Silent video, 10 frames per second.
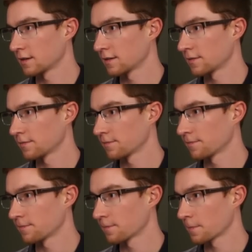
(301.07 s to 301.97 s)

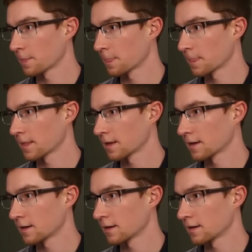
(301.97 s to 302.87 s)

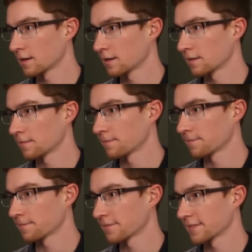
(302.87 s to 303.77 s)

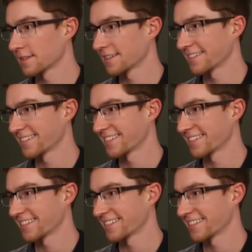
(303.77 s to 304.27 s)
No words are spoken by the person on screen.